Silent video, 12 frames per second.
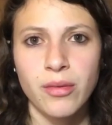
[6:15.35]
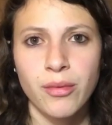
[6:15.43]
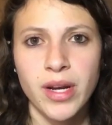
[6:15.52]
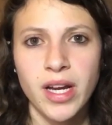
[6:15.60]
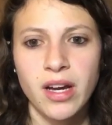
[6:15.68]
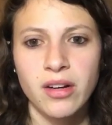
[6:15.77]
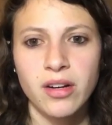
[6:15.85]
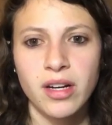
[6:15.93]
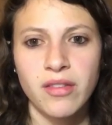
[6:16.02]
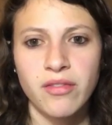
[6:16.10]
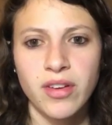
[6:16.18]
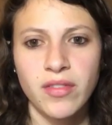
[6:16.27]

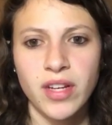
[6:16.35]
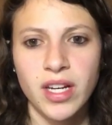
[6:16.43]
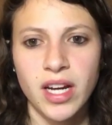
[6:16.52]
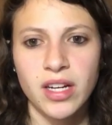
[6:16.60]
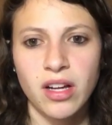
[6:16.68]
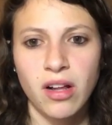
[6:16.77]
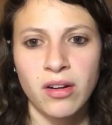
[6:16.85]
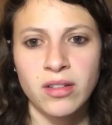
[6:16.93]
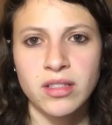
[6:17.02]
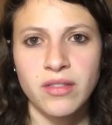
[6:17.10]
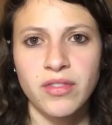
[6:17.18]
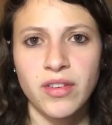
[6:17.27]

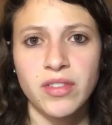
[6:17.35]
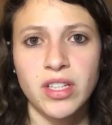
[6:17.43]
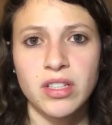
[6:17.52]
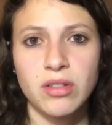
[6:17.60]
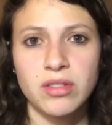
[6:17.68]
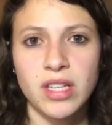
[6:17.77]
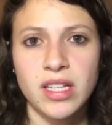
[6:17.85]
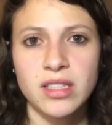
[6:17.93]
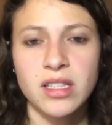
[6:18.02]
$359.52.